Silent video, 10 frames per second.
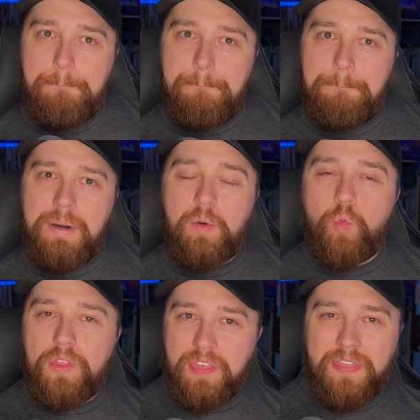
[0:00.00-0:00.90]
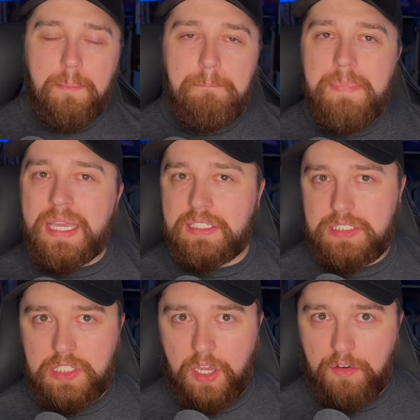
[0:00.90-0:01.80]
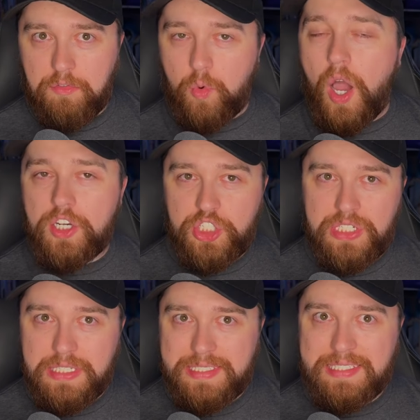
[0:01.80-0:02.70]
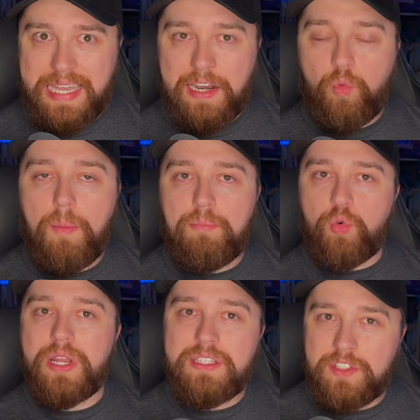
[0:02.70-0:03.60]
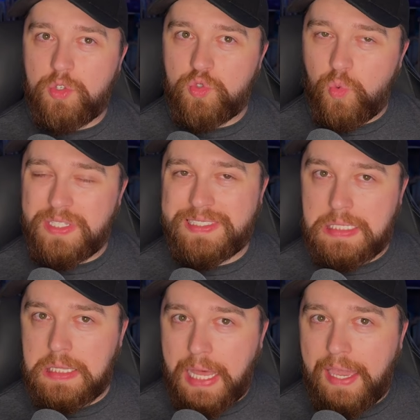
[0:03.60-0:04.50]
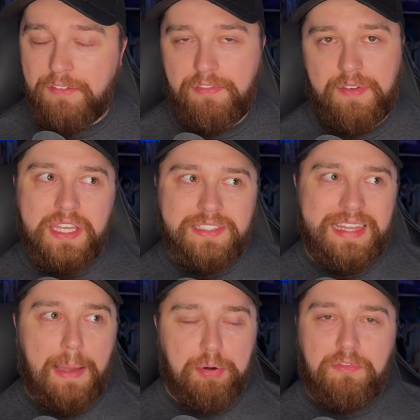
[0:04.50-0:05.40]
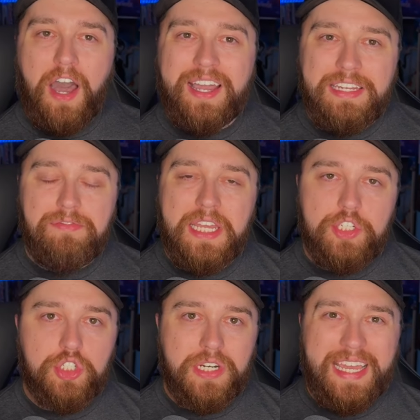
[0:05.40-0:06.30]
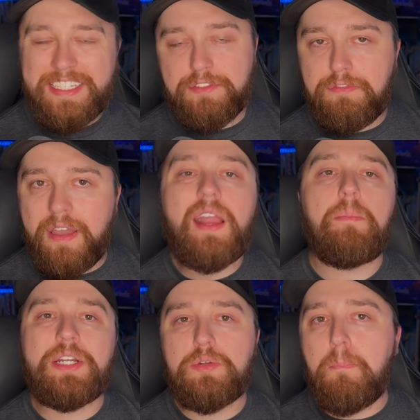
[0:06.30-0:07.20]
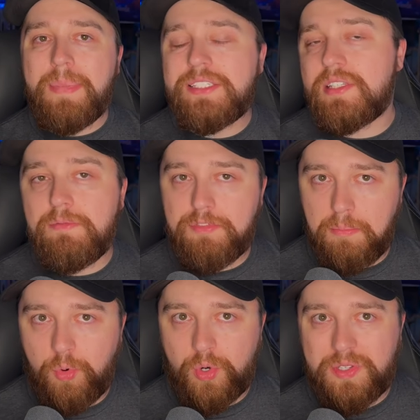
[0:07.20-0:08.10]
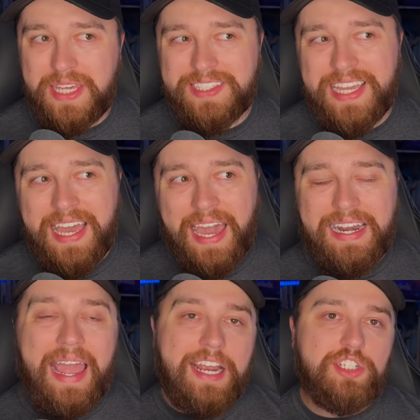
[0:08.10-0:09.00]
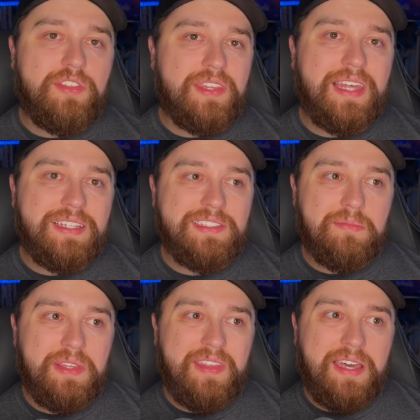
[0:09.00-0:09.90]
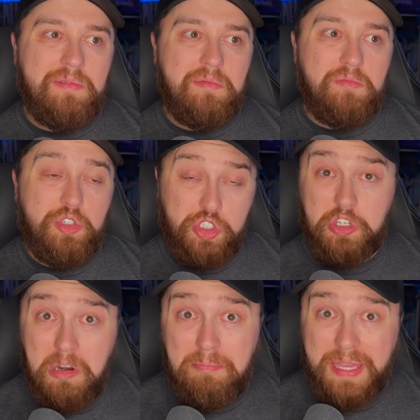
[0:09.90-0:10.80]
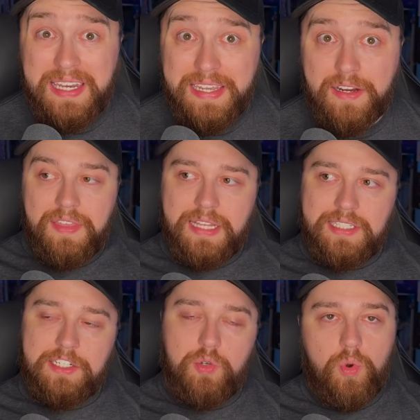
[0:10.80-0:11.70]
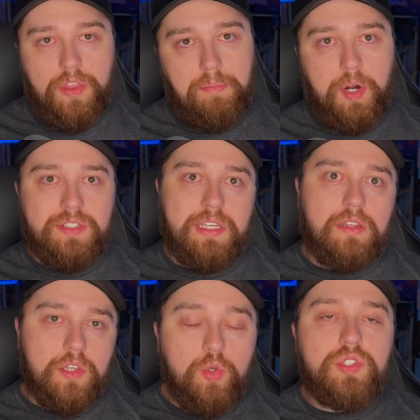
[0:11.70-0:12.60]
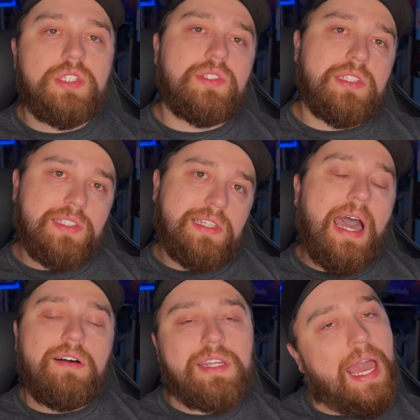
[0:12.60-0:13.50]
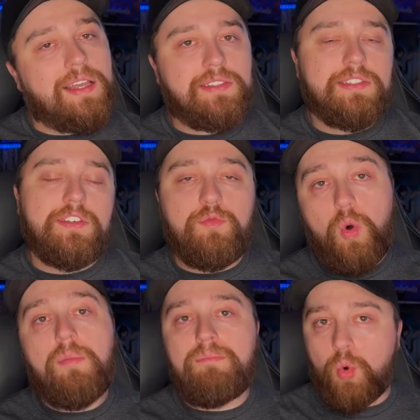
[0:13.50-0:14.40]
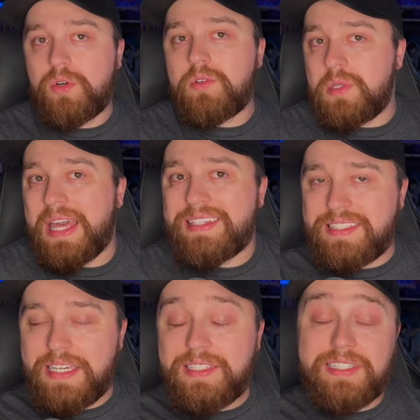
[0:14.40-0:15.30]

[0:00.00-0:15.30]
But within the mix of raunchiness is kind of what brings those ones to life. This, that provocative nature is very much missing from Borderlands. And I actually think that is something that should have been here. I think that's actually one of the parts that loses the style and essence of what Borderlands is.